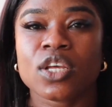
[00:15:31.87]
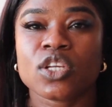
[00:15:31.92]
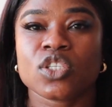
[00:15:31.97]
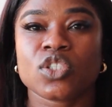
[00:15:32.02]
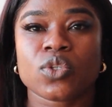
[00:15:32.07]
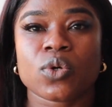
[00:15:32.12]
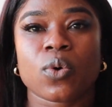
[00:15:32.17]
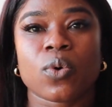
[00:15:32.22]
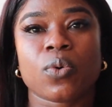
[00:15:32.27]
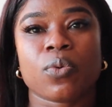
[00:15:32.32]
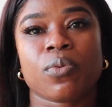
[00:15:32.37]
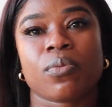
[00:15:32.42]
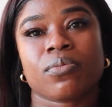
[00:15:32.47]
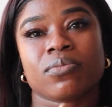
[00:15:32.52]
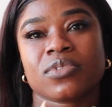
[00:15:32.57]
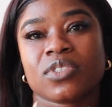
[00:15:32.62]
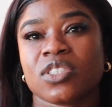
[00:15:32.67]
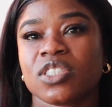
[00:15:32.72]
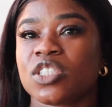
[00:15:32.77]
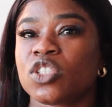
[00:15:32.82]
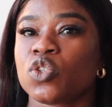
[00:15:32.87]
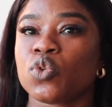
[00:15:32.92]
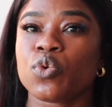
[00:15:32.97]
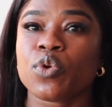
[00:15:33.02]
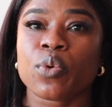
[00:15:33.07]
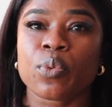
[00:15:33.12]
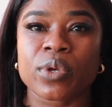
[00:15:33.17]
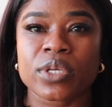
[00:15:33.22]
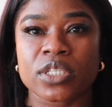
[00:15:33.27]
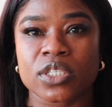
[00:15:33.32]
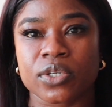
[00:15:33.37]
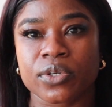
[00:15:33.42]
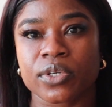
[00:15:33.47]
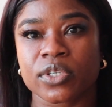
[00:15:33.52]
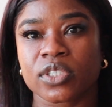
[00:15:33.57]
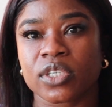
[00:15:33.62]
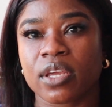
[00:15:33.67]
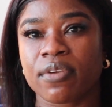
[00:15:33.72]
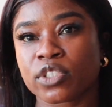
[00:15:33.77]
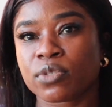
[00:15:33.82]
So just do your
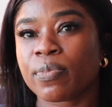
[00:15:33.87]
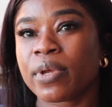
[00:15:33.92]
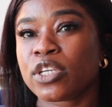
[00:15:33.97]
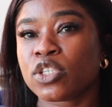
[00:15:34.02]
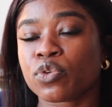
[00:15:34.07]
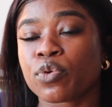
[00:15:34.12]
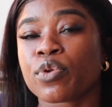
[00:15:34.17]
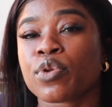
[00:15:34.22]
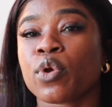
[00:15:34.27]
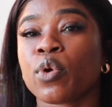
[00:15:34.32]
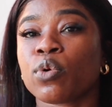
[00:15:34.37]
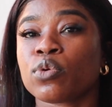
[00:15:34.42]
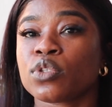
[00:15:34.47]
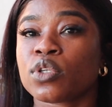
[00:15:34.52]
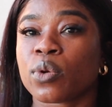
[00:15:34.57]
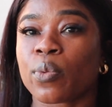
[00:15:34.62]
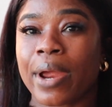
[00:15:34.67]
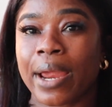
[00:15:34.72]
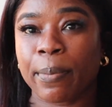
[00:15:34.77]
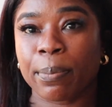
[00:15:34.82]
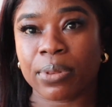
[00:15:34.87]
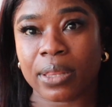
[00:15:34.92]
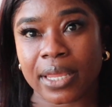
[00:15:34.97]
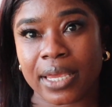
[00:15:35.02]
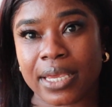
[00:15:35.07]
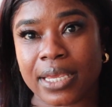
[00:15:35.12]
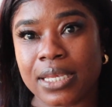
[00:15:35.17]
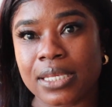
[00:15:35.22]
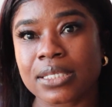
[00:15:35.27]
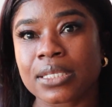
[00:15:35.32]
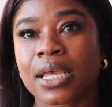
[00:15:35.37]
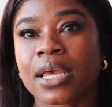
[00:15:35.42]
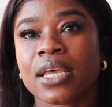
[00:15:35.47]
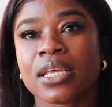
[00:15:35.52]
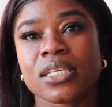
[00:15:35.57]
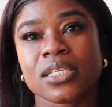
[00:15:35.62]
research, just make sure you go to the right place,